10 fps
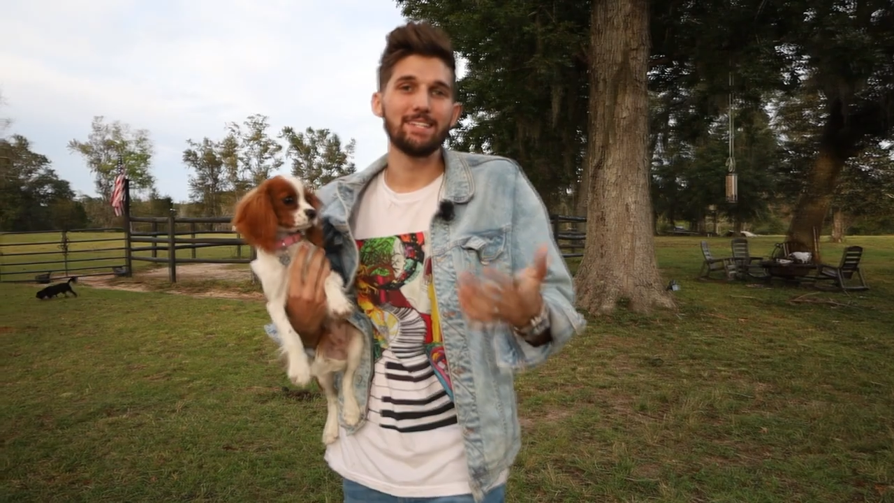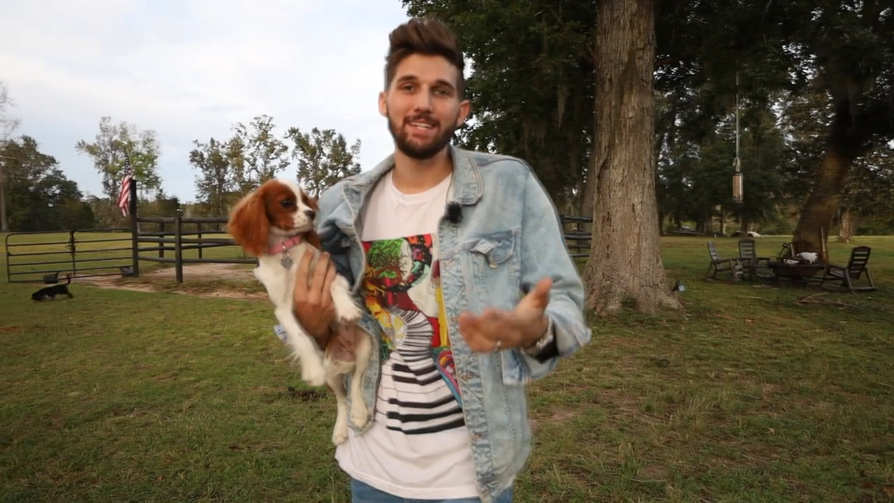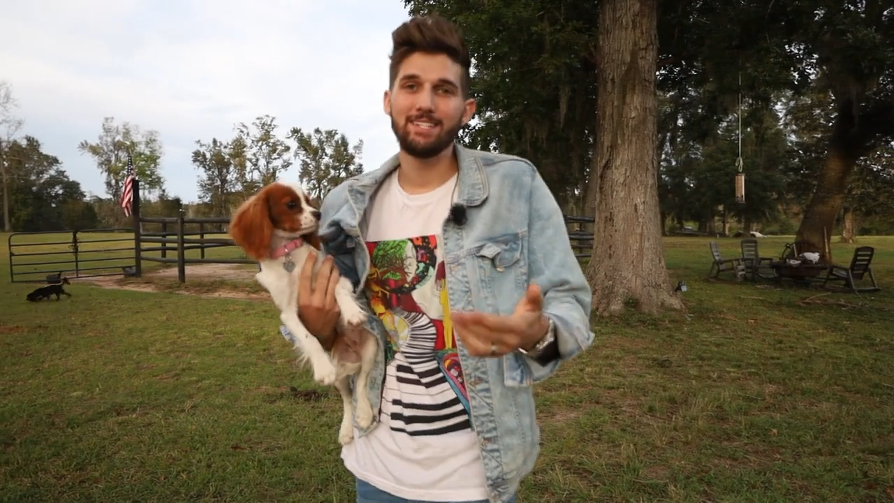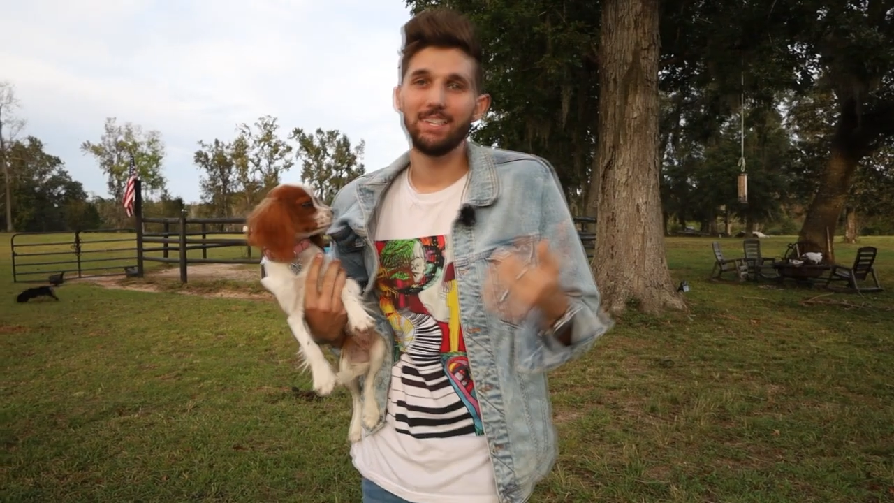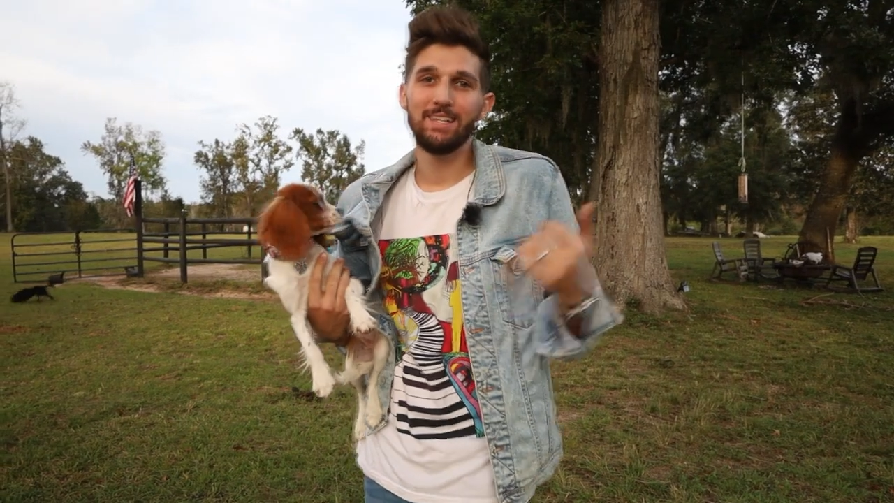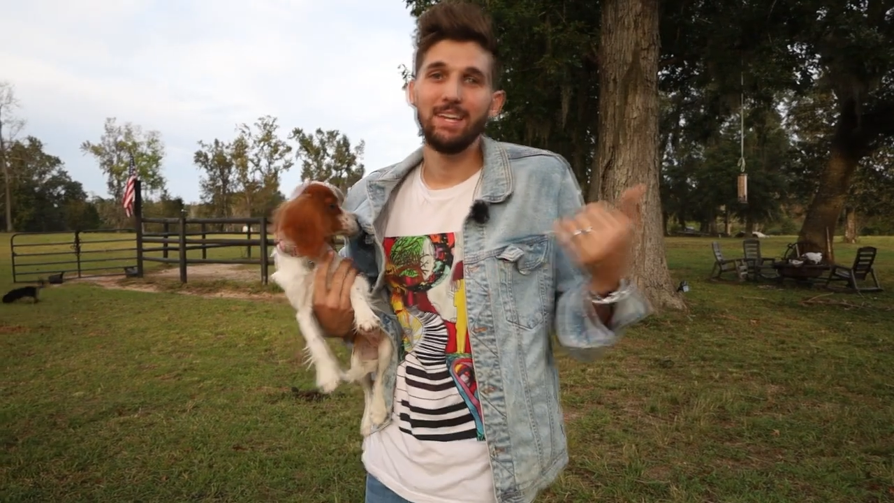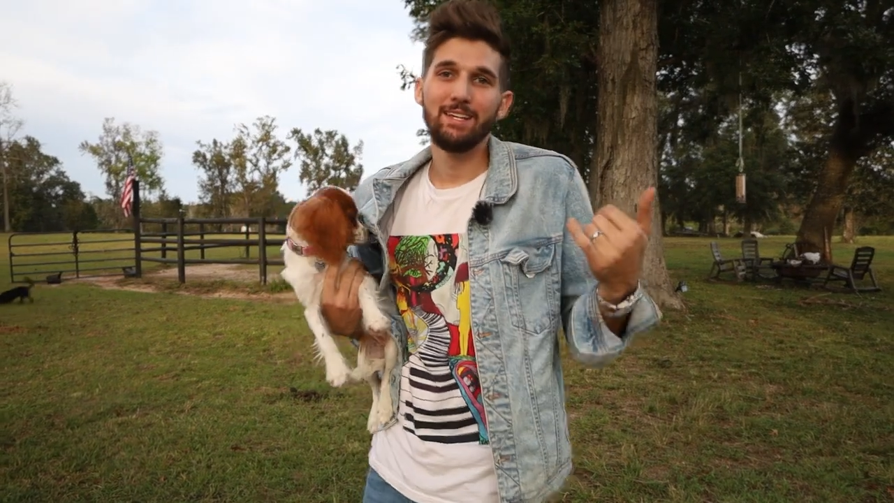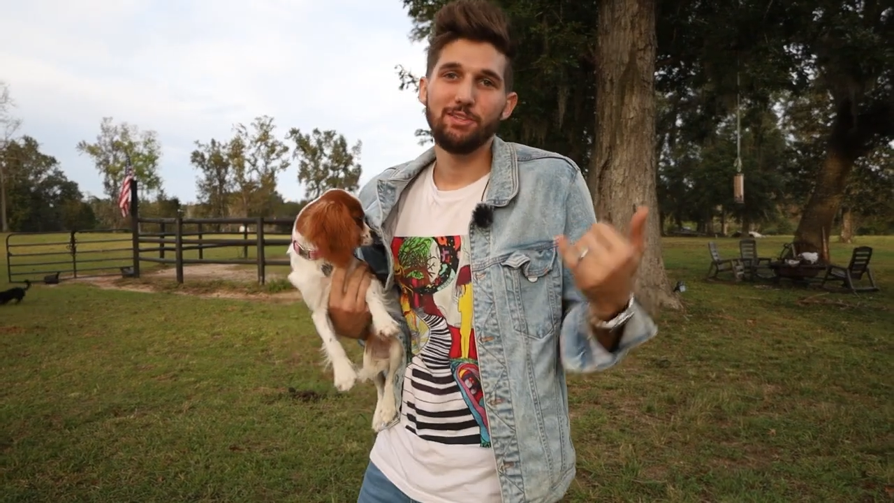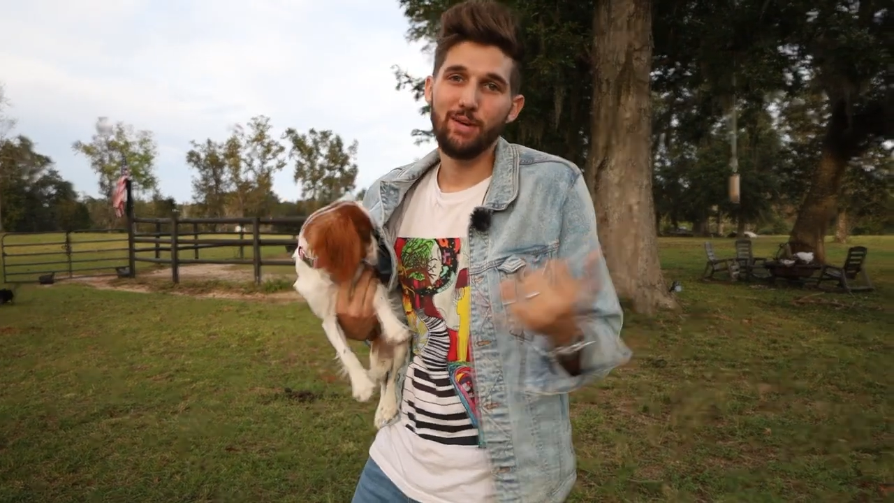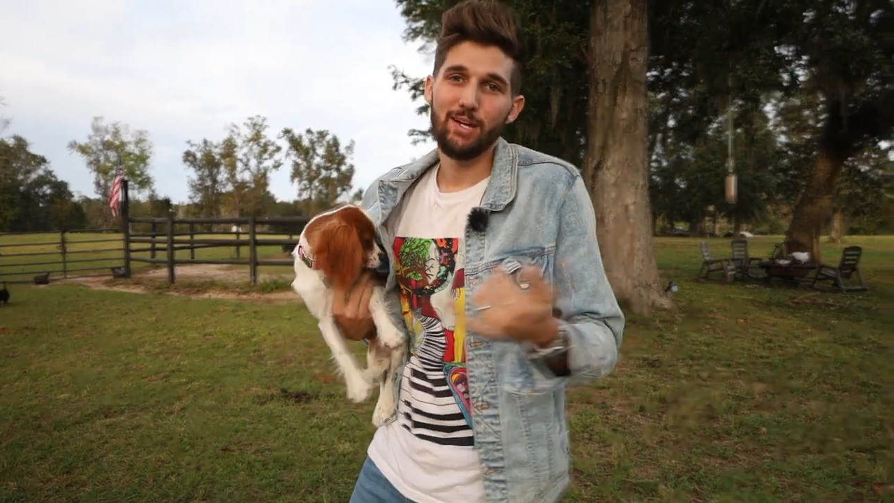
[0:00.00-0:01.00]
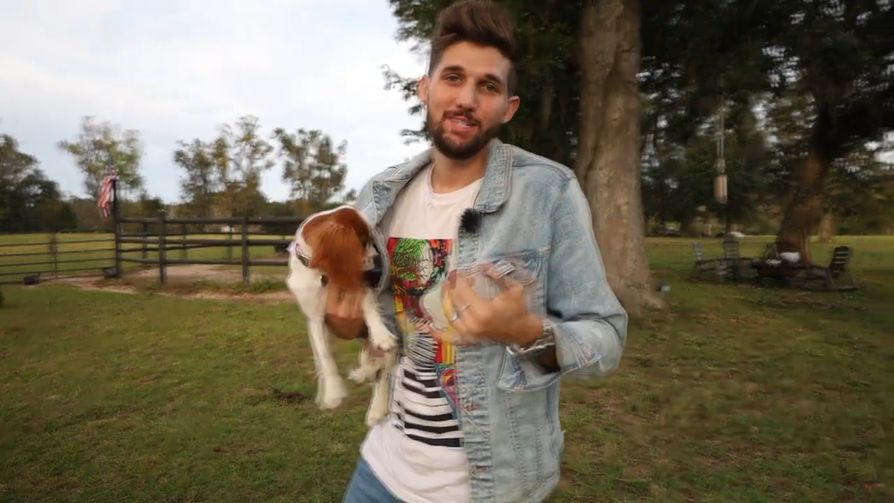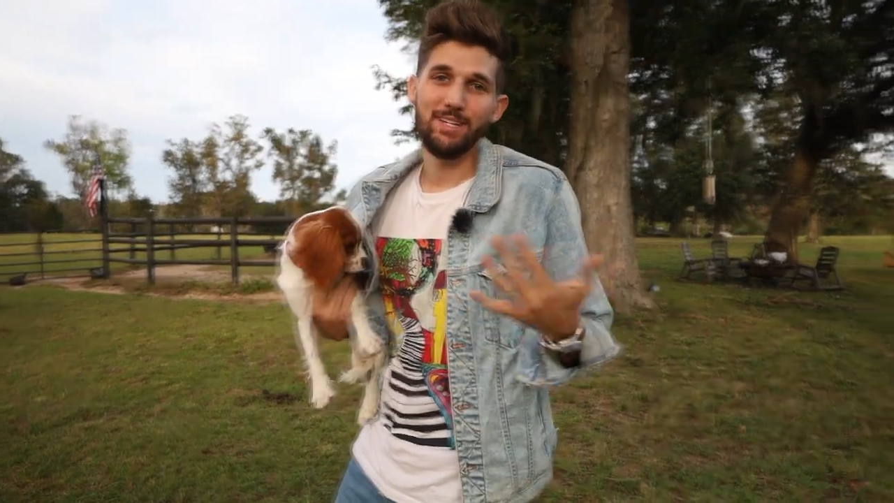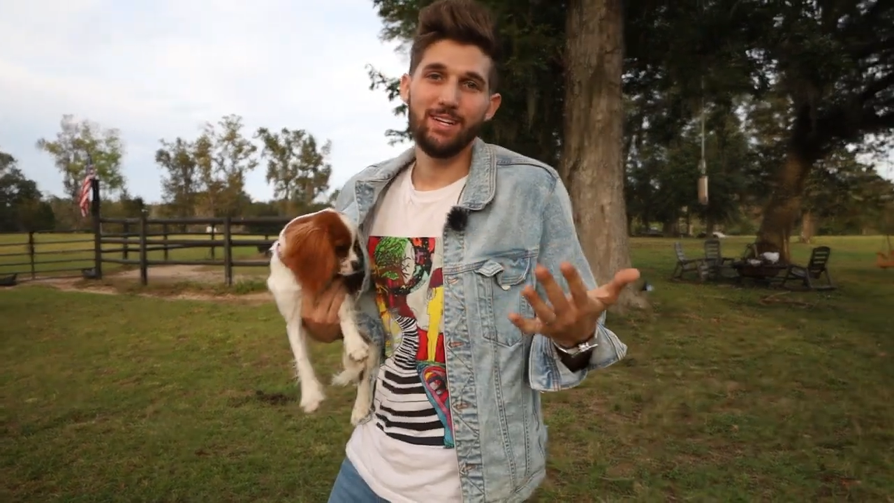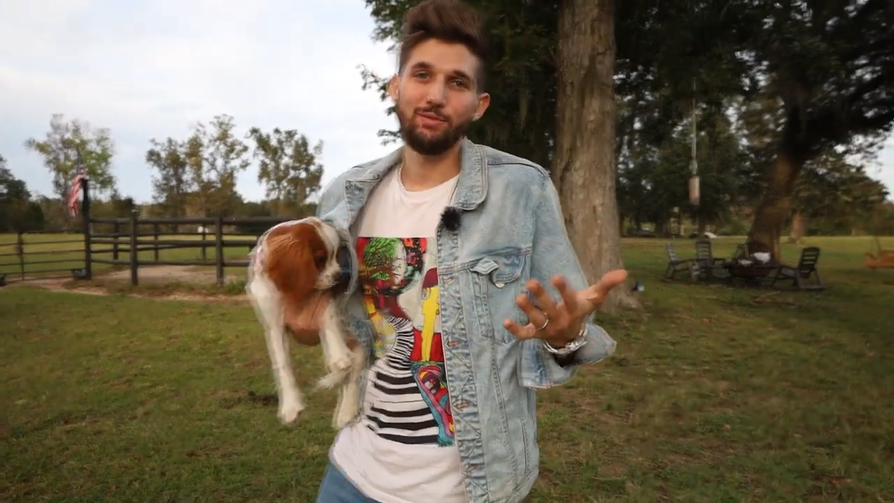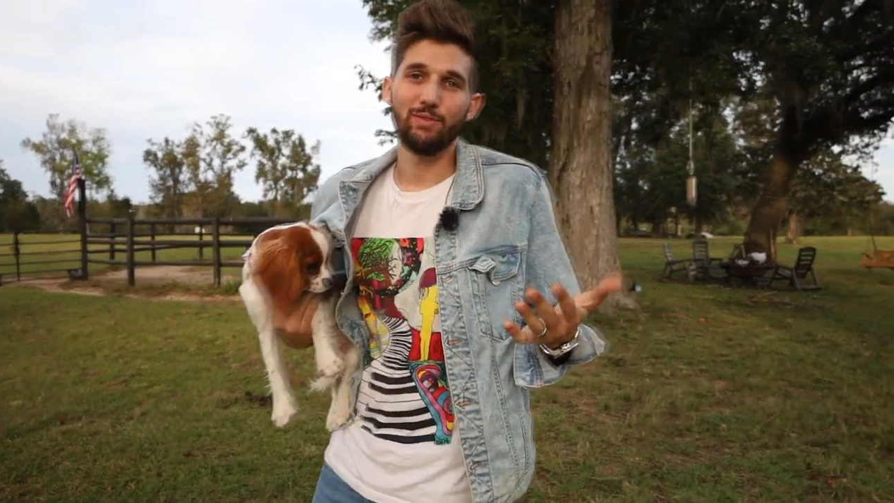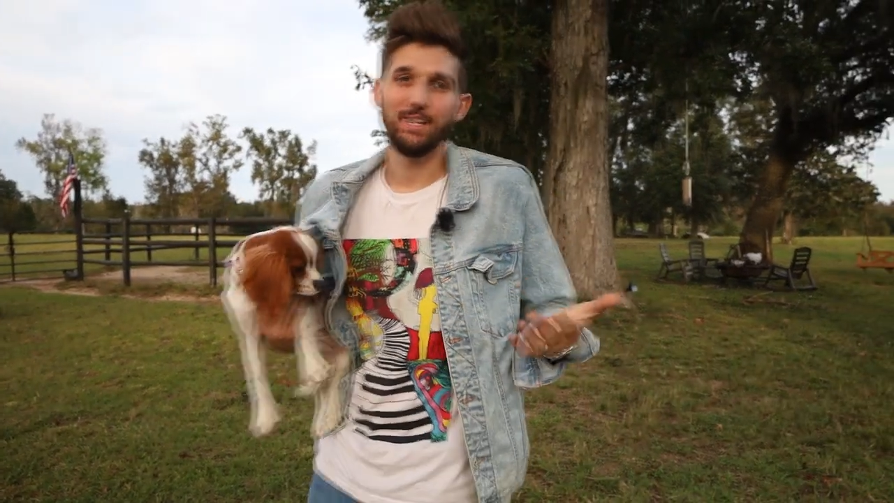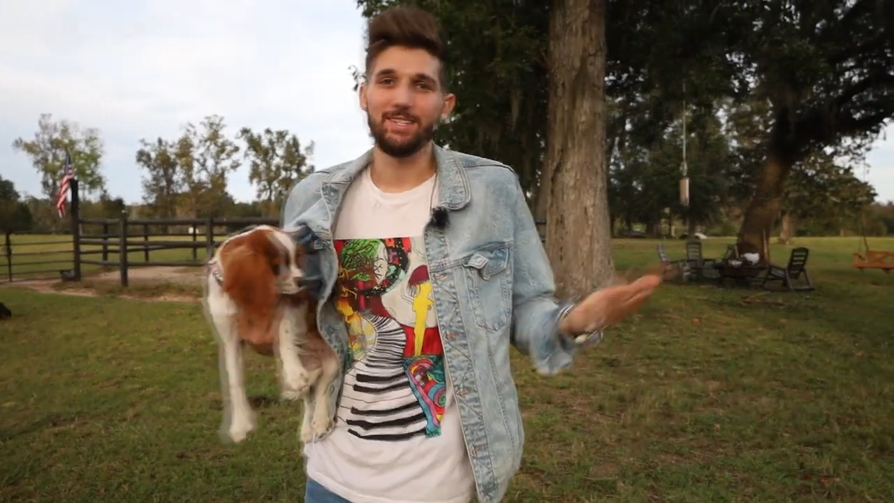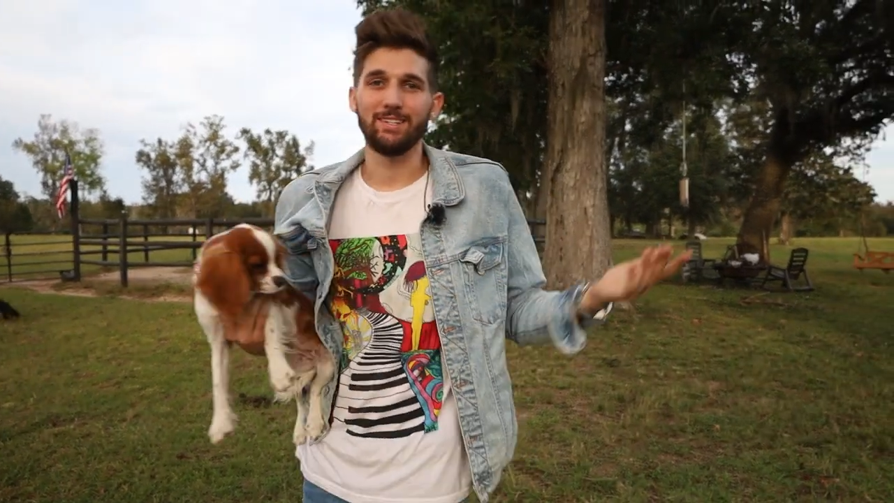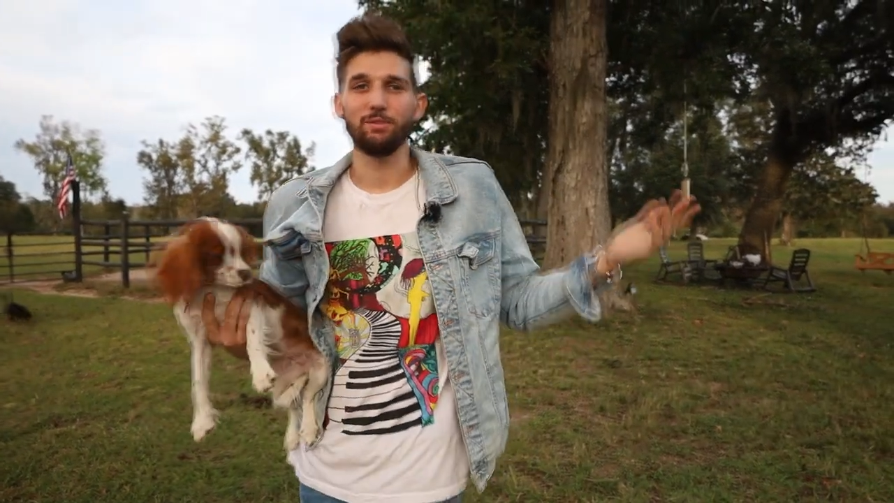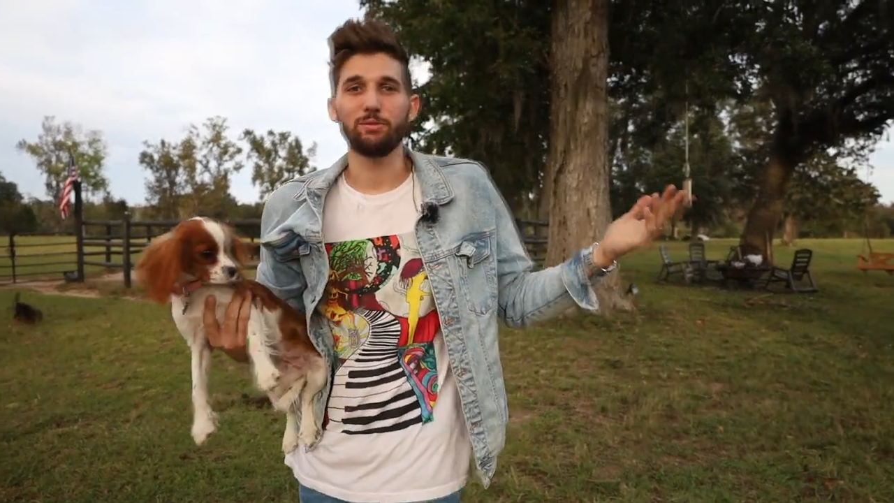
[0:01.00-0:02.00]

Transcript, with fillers: Attention, direction, and affection.